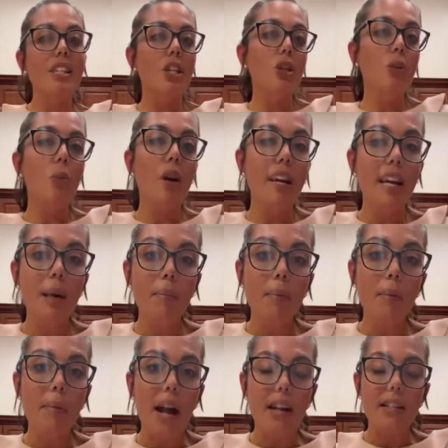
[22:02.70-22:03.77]
you want to
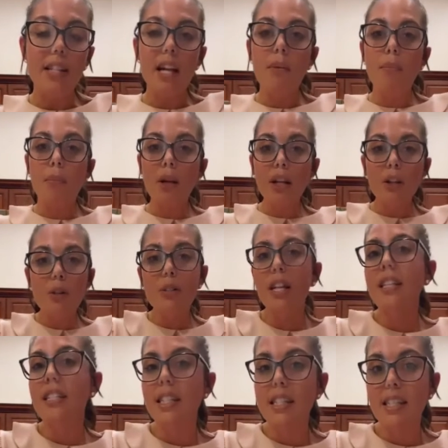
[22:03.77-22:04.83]
implement, and bring those
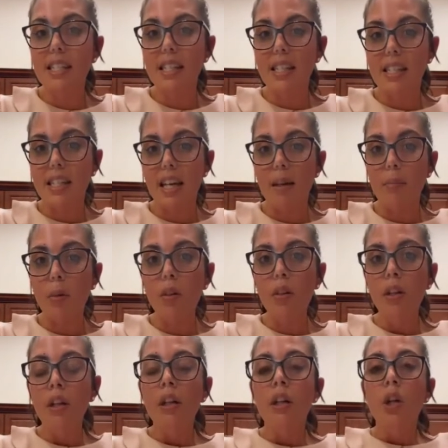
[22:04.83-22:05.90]
ideas to the
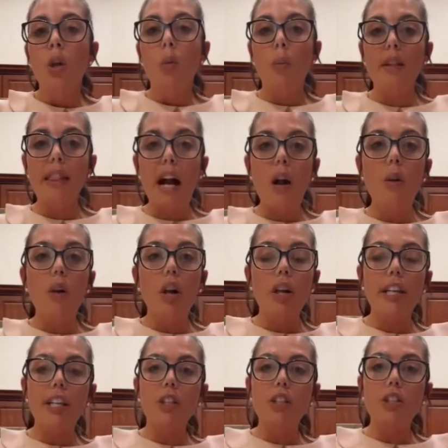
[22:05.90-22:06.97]
table without
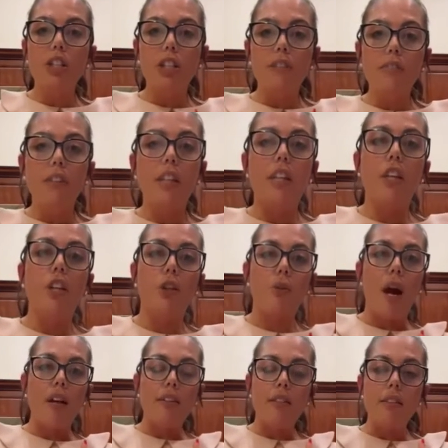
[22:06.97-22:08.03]
he or she feeling
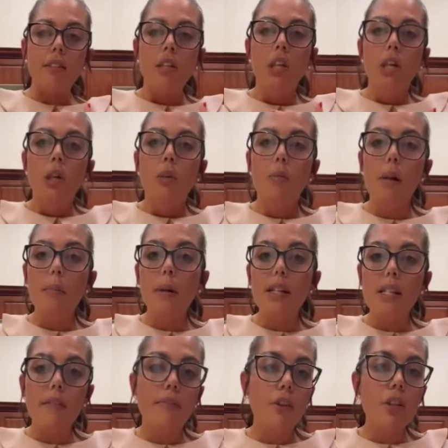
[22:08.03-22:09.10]
threatened. Remember,
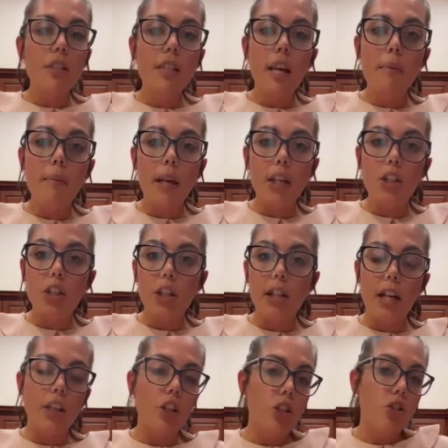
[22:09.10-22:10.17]
as a first-time manager,
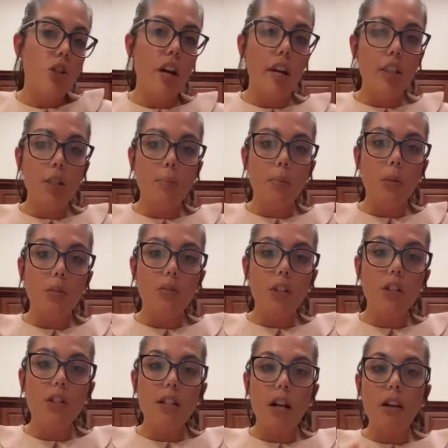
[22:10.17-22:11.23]
again, you're trying to prove
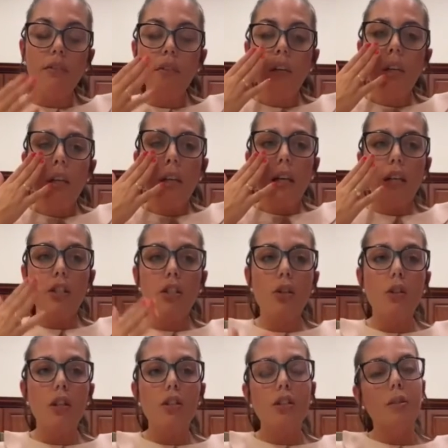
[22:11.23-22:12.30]
yourself. And so
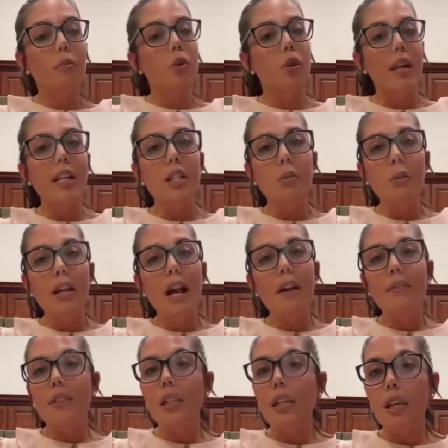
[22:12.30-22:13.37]
there's some grace we
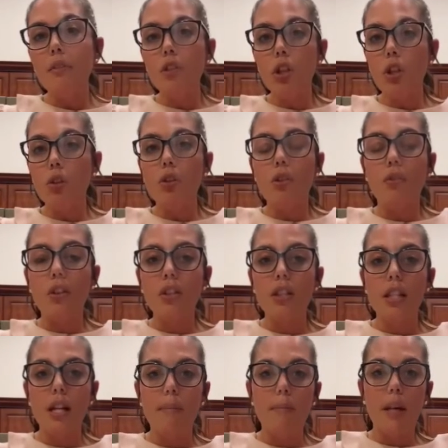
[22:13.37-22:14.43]
have to give to those
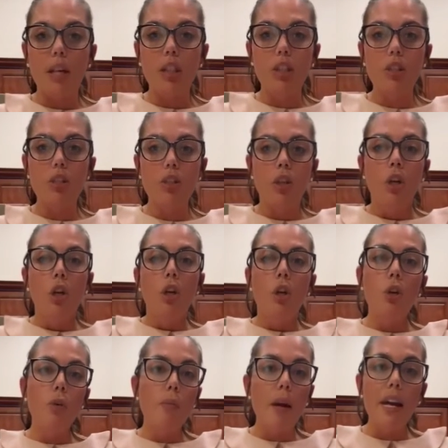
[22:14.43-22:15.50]
first-time managers
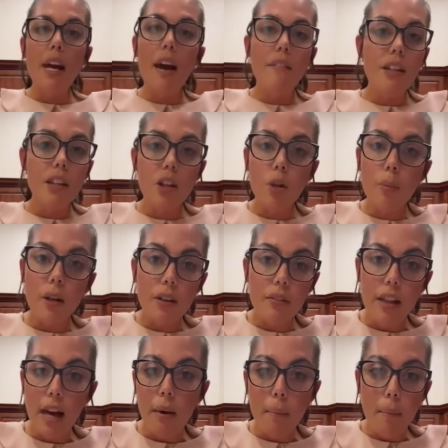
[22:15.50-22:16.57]
who may have a little bit of
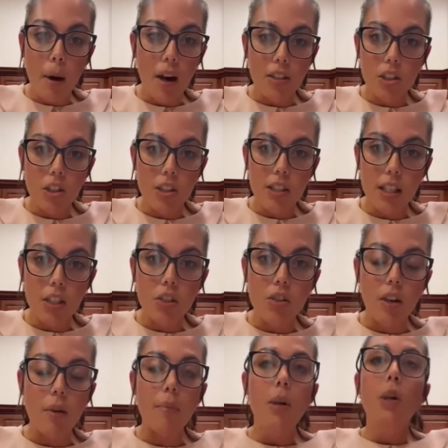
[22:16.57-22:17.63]
that imposter
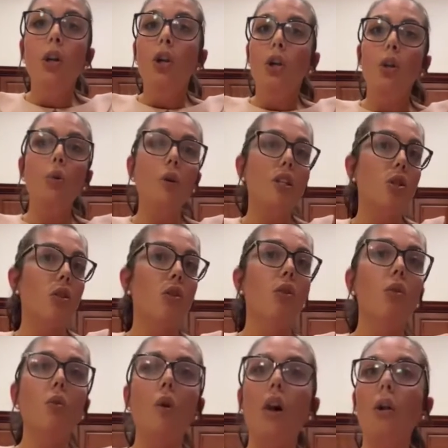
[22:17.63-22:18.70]
syndrome,
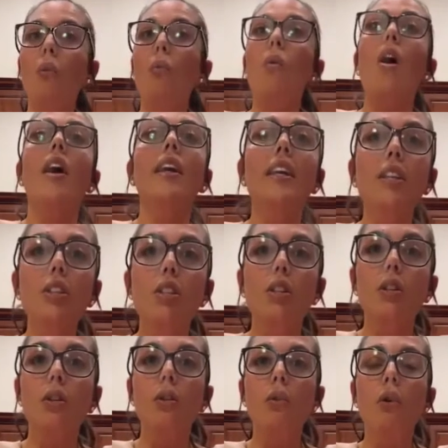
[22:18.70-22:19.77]
who are wanting
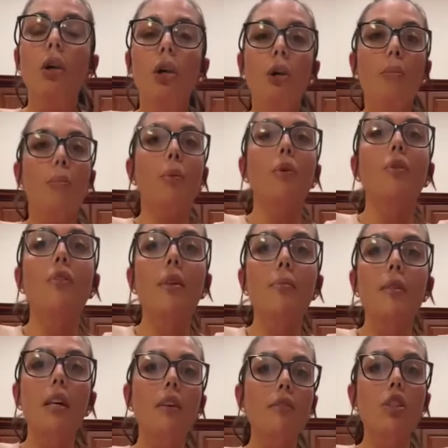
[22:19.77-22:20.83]
to prove themselves and